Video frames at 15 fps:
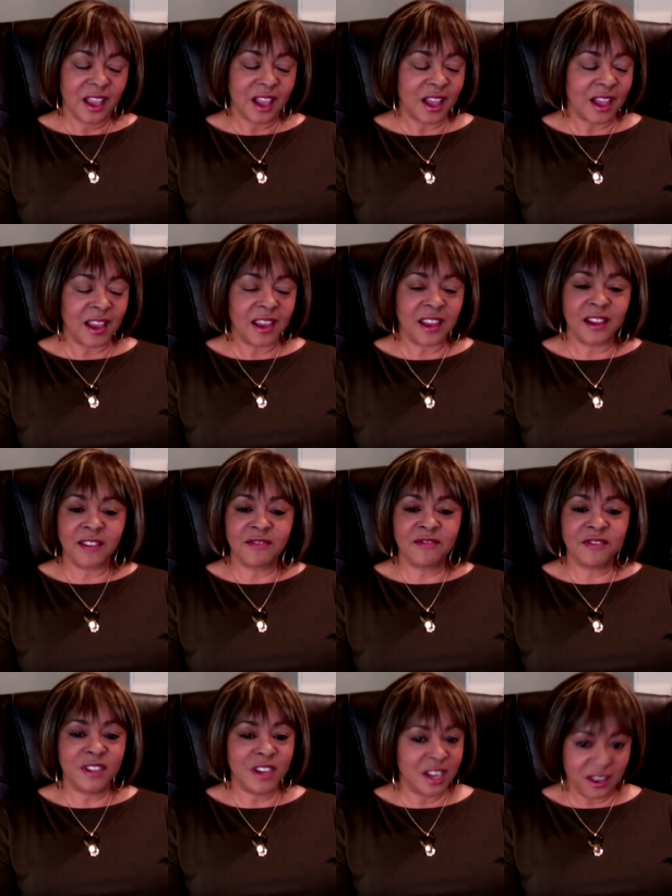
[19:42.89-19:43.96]
I have
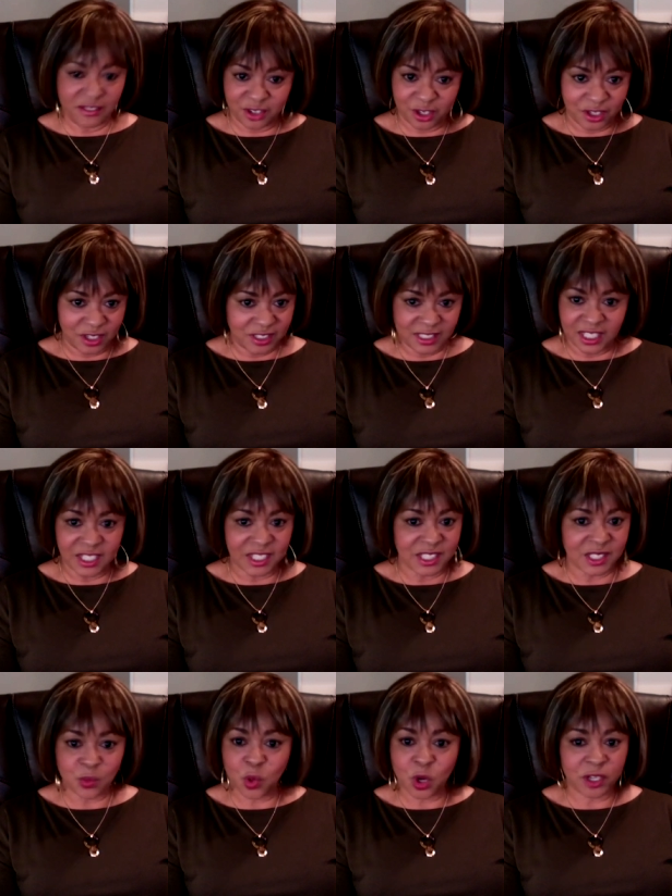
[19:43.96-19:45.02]
never seen
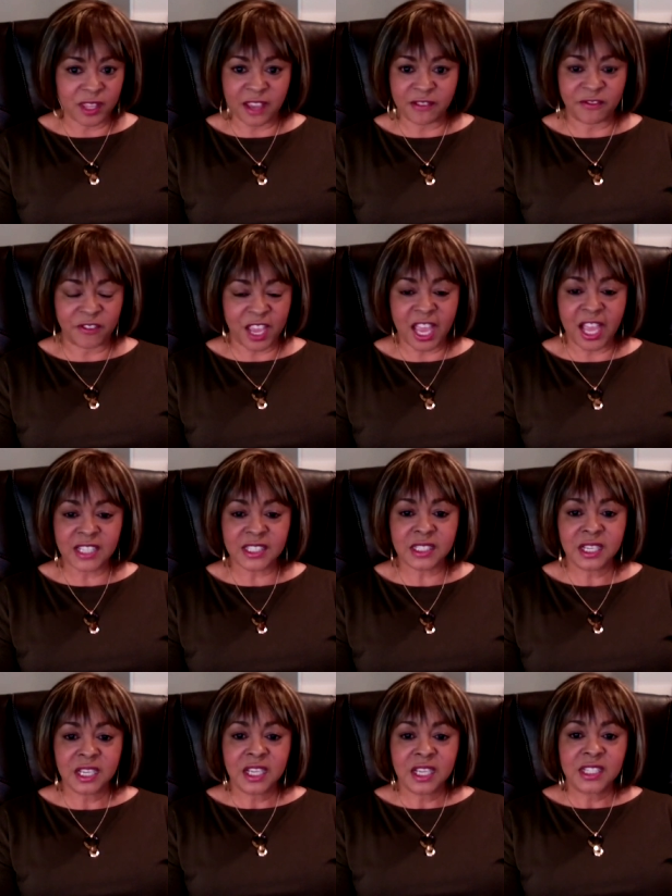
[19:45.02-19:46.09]
us work that fast